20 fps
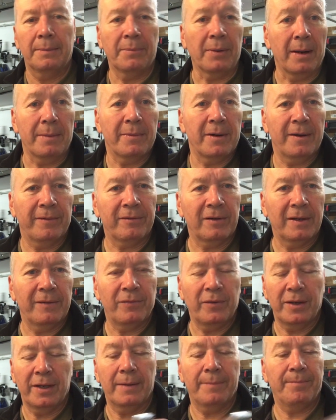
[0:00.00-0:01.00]
but I might have to
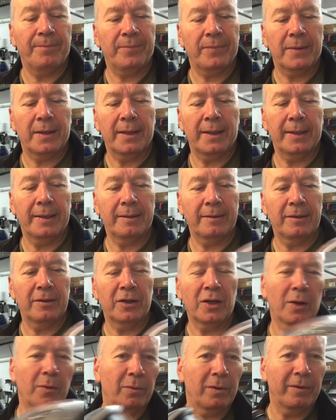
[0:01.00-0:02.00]
live with it. And
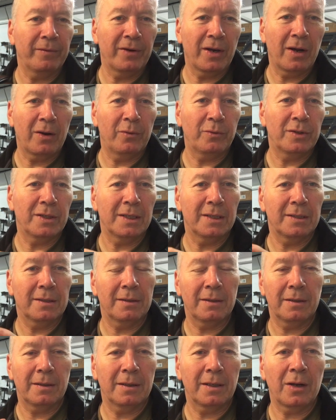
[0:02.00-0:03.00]
no one will notice,
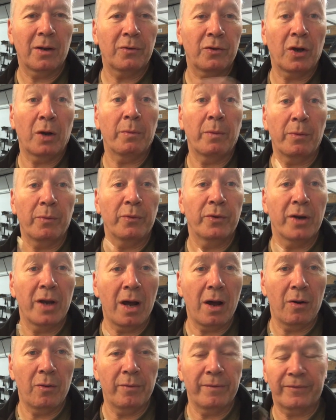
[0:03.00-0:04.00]
no one will
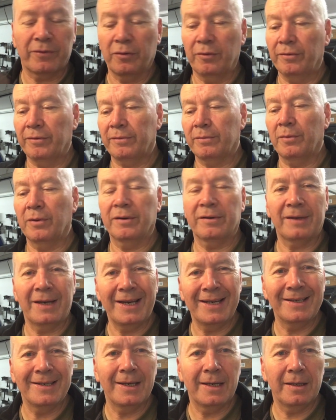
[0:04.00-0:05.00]
know, of course, what's
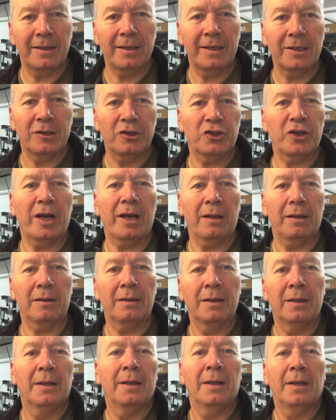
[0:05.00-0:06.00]
hidden in the shell,
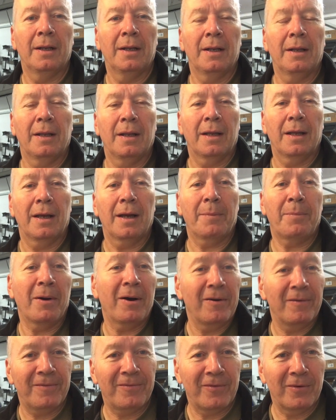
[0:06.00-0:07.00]

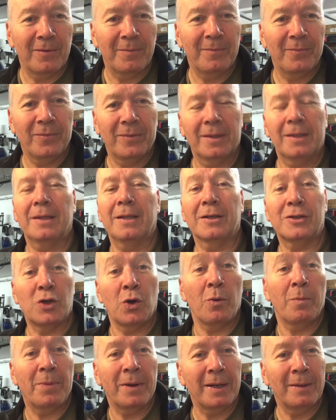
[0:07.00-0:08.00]
apart from the
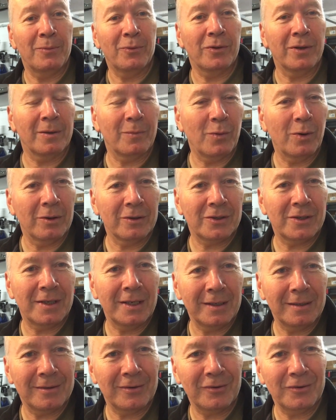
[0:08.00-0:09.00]
2 people that watch
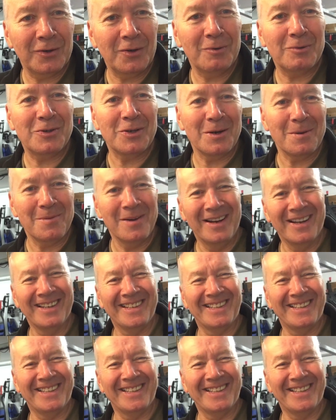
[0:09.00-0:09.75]
this on YouTube.